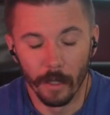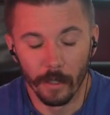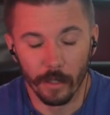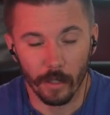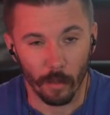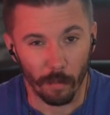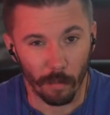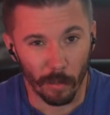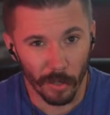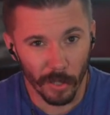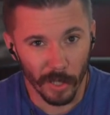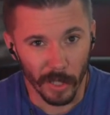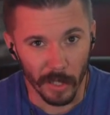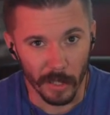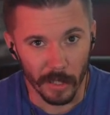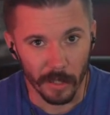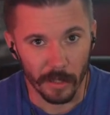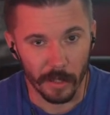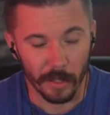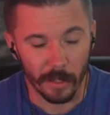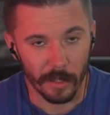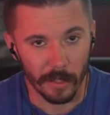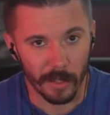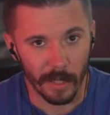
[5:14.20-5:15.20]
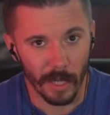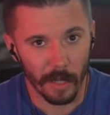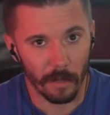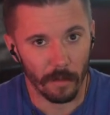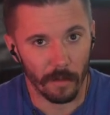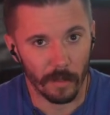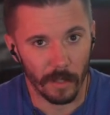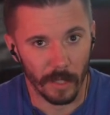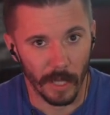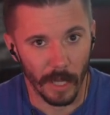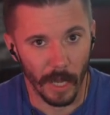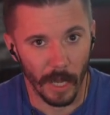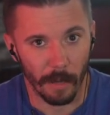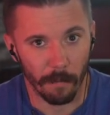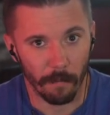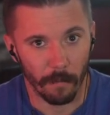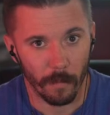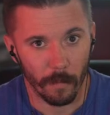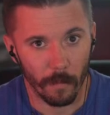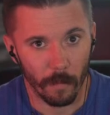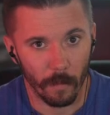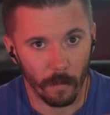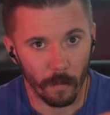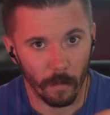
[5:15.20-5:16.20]
So please download the app.
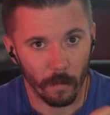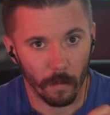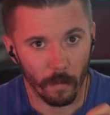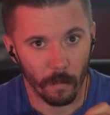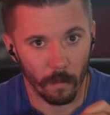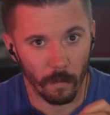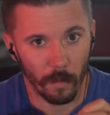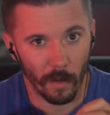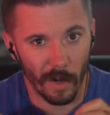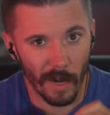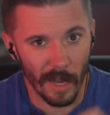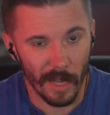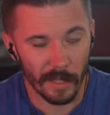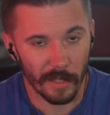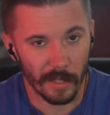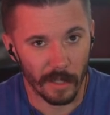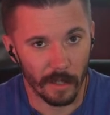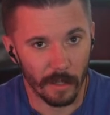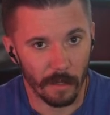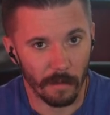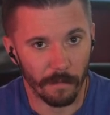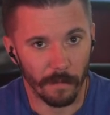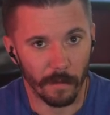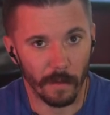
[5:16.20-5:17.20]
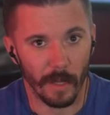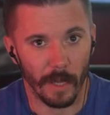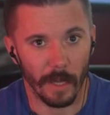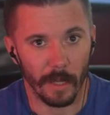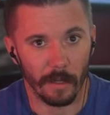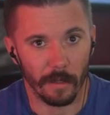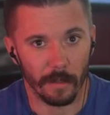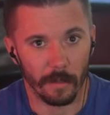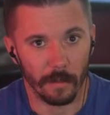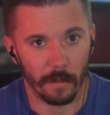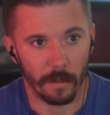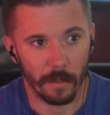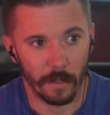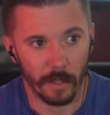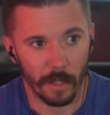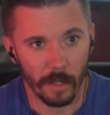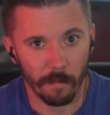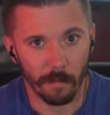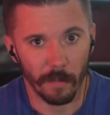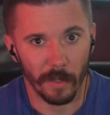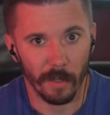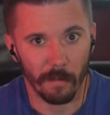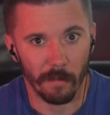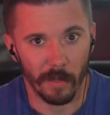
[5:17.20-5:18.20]
We're asking you for that
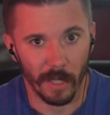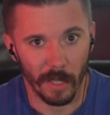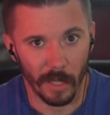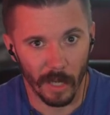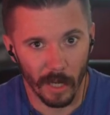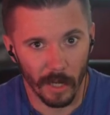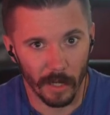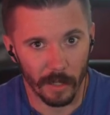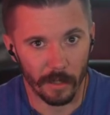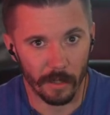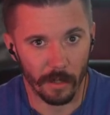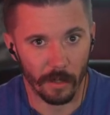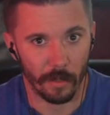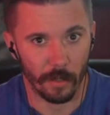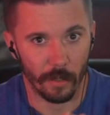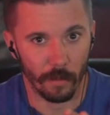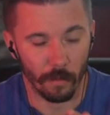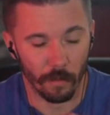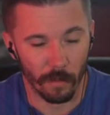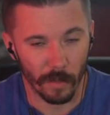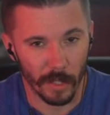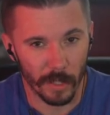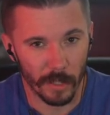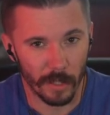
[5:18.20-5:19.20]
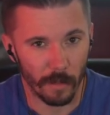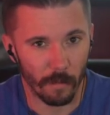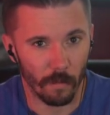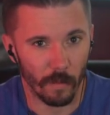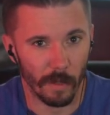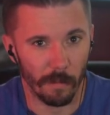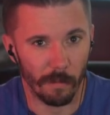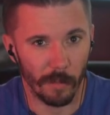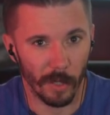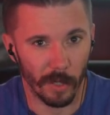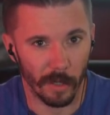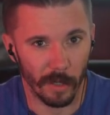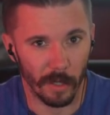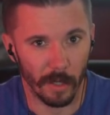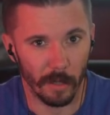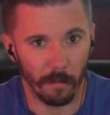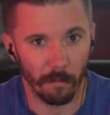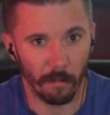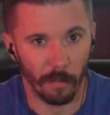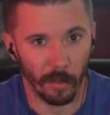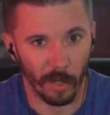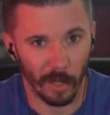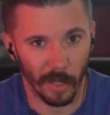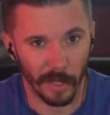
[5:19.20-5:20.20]
simply because there's a reason we put it
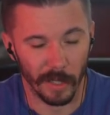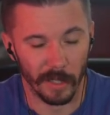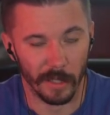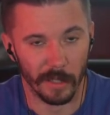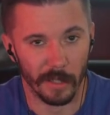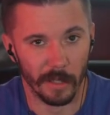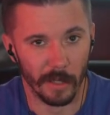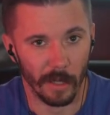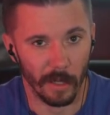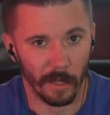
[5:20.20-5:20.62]
in place.